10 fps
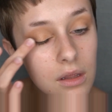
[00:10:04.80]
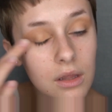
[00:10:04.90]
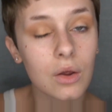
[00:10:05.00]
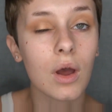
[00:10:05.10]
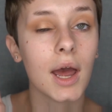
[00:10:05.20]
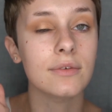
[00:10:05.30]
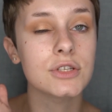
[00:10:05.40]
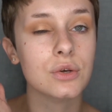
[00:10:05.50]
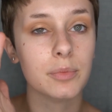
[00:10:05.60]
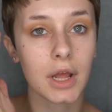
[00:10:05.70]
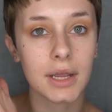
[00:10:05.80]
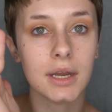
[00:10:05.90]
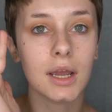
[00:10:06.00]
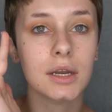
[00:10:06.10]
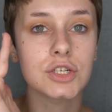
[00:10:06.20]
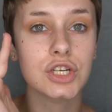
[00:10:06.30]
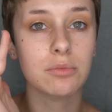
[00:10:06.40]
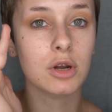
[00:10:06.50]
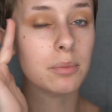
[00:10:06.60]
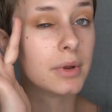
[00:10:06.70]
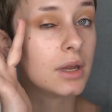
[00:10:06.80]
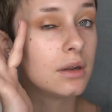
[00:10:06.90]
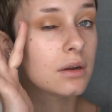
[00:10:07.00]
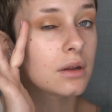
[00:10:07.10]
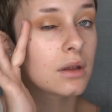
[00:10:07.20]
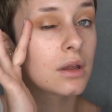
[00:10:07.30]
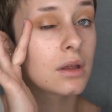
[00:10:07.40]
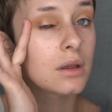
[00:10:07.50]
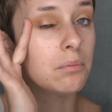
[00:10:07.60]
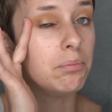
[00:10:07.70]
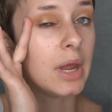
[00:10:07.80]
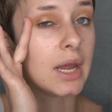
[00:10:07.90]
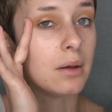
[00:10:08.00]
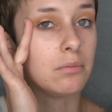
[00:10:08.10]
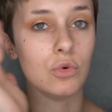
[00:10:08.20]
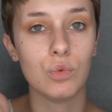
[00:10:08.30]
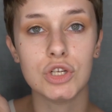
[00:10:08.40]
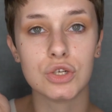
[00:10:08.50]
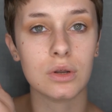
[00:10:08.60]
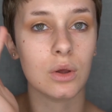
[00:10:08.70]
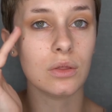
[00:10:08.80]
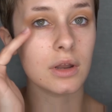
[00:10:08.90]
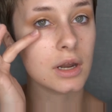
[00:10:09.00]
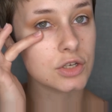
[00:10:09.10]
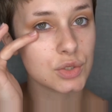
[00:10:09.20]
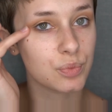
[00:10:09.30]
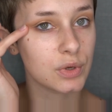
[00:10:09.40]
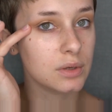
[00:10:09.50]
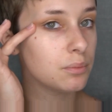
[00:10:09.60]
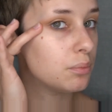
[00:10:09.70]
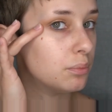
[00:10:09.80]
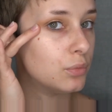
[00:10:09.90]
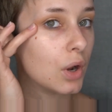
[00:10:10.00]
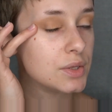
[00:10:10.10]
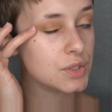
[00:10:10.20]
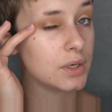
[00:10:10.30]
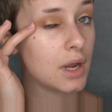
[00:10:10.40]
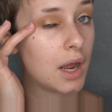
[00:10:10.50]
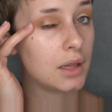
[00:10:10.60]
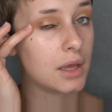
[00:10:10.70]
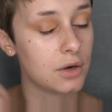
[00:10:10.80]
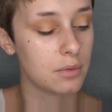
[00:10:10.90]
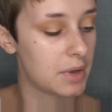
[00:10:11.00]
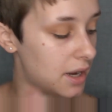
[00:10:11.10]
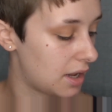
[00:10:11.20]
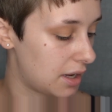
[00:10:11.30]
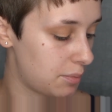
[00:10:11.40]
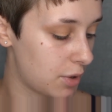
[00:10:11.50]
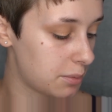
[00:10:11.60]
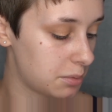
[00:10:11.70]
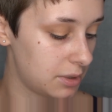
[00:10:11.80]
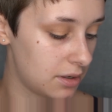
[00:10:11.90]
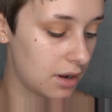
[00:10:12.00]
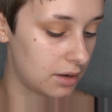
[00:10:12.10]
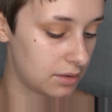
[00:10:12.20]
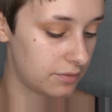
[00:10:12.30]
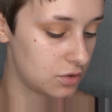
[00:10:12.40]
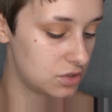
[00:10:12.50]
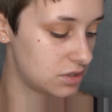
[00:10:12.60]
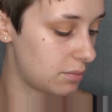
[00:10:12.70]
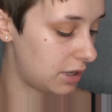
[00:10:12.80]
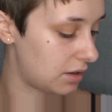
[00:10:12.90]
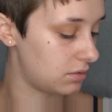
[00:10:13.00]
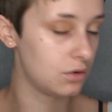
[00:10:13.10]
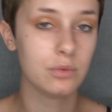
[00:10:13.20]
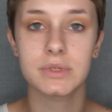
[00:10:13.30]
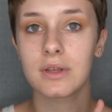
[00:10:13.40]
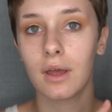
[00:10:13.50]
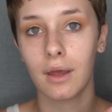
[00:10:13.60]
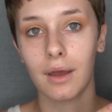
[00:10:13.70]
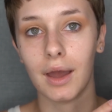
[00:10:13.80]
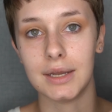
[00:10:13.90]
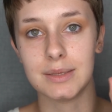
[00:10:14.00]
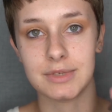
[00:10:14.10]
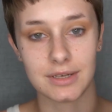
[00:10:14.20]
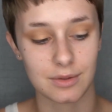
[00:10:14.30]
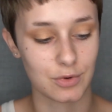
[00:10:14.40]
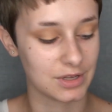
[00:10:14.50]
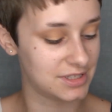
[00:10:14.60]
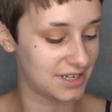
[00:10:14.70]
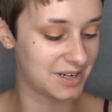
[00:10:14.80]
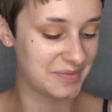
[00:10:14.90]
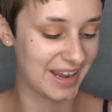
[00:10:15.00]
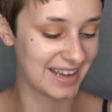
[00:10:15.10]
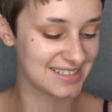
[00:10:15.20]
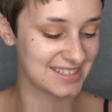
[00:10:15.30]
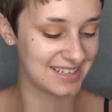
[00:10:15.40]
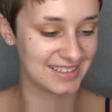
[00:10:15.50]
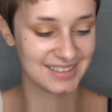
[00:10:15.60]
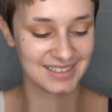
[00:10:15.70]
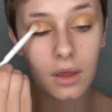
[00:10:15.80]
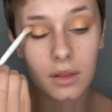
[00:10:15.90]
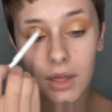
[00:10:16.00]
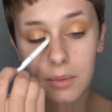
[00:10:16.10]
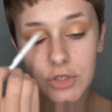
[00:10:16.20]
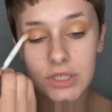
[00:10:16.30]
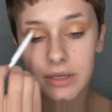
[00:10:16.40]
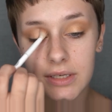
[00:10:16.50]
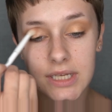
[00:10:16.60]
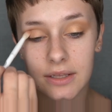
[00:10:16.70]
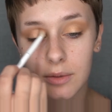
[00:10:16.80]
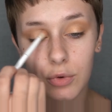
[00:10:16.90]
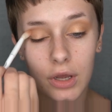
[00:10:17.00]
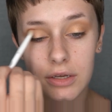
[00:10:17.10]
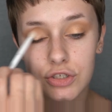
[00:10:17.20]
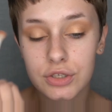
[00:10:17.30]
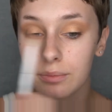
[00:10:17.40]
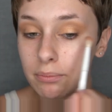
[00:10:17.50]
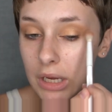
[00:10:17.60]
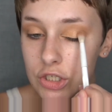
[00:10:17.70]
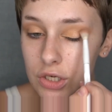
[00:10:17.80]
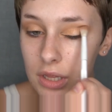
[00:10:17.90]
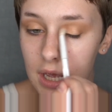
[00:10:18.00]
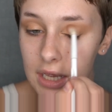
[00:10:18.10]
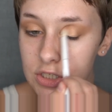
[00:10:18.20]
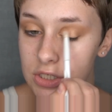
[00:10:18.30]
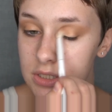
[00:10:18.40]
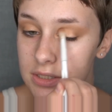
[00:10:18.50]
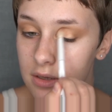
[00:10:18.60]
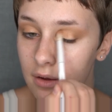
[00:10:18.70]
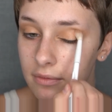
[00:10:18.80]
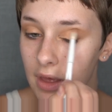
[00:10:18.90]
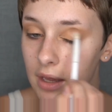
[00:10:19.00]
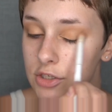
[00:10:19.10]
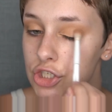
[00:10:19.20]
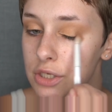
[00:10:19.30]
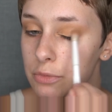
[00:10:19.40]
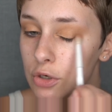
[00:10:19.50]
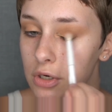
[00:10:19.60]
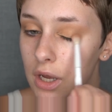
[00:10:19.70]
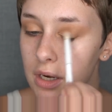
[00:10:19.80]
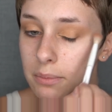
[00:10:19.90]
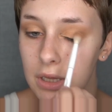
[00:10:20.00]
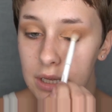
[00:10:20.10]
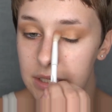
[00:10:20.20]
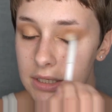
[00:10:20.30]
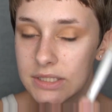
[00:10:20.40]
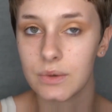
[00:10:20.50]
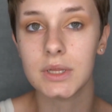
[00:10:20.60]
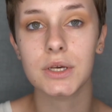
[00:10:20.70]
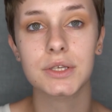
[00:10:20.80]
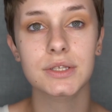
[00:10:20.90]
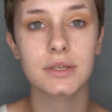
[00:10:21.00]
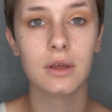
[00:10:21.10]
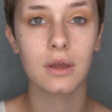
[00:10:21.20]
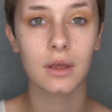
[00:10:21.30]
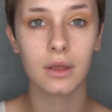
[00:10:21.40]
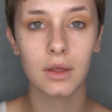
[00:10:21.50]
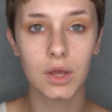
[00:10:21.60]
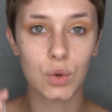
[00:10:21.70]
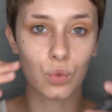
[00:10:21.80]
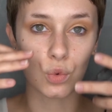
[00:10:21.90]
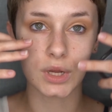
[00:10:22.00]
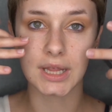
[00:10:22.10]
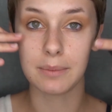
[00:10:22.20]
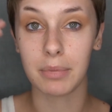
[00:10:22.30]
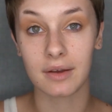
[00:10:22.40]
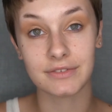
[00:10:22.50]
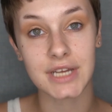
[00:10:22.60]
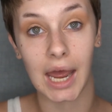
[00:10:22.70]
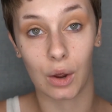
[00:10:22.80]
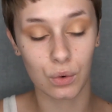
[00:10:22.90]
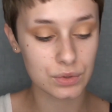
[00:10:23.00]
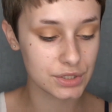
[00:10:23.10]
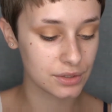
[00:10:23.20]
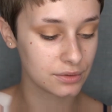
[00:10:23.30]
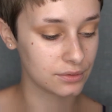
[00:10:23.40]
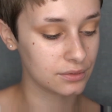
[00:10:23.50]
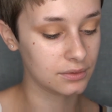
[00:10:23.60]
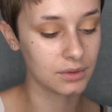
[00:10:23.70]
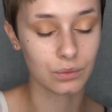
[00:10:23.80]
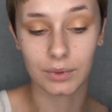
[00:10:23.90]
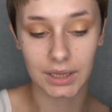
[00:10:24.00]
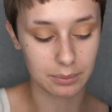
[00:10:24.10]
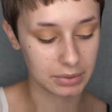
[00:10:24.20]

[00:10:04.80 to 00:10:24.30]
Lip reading: You don't have to apply any kind of shimmer, but bam, would you know that I just put bronzer and highlighter on my eye? Probably not, if you just saw me. Oops, I dipped into the bronzer by accident. And then I'm just going to take the brush, make sure the edges of that shimmer are kind of blended so it looks really buffed out, really